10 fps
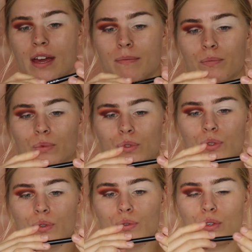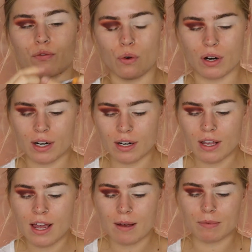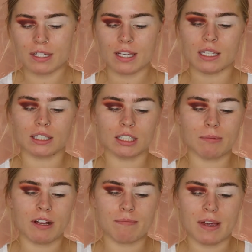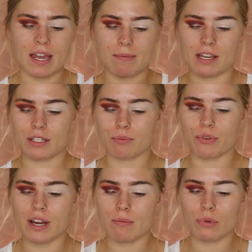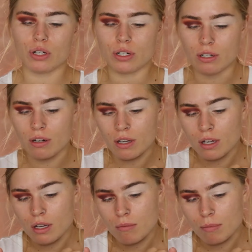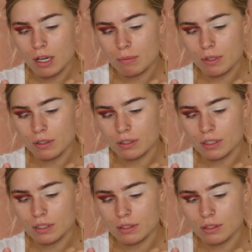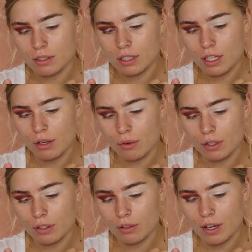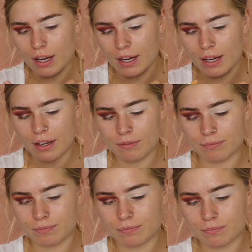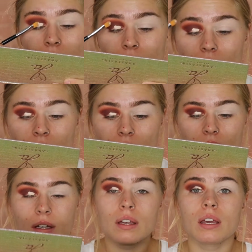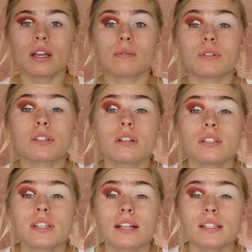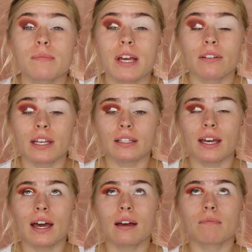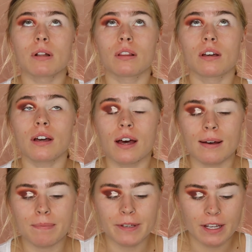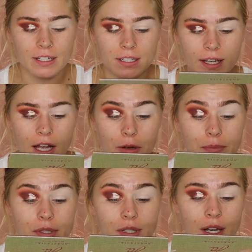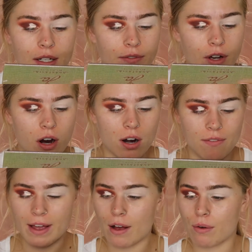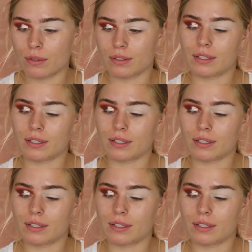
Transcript: M224. I'm going to take a little bit of my ABH primer, pop it on this cute little guy, and I'm just going to set some down like that. I'm going to look up and it helps kind of carve out